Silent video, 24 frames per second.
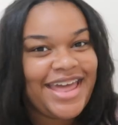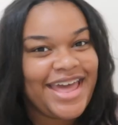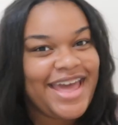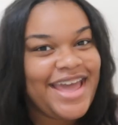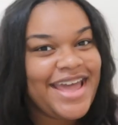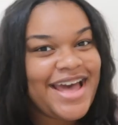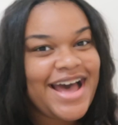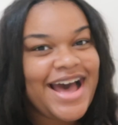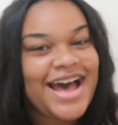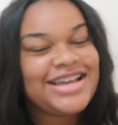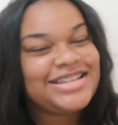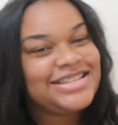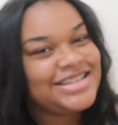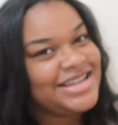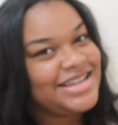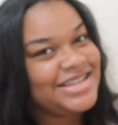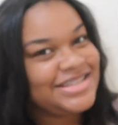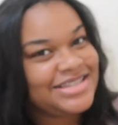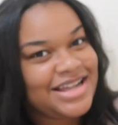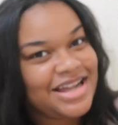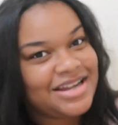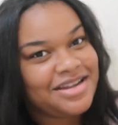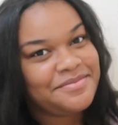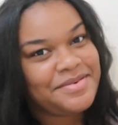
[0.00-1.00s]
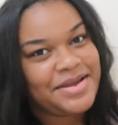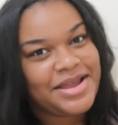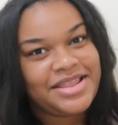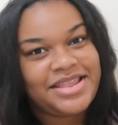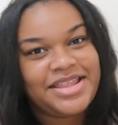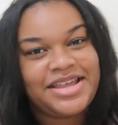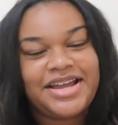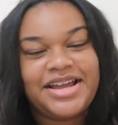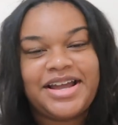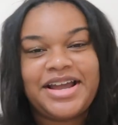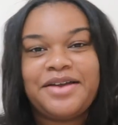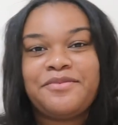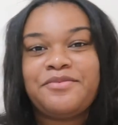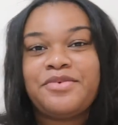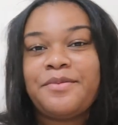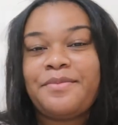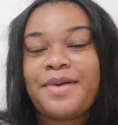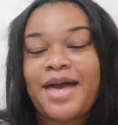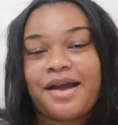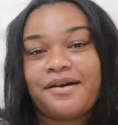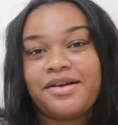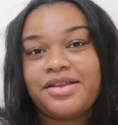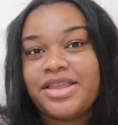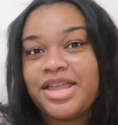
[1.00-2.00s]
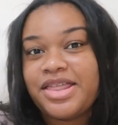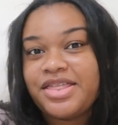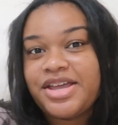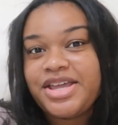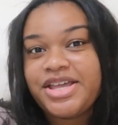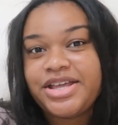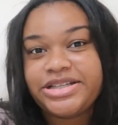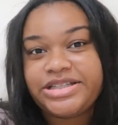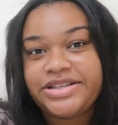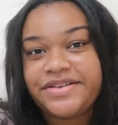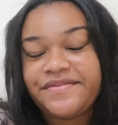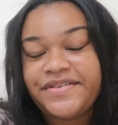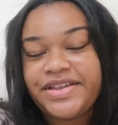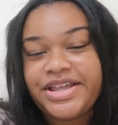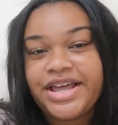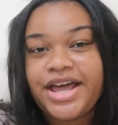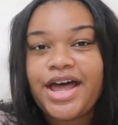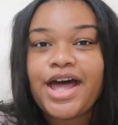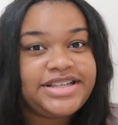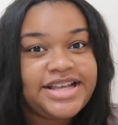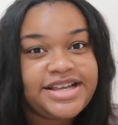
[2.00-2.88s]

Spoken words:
Hey guys, it's Dolleduphailey here and we're back with another YouTube video.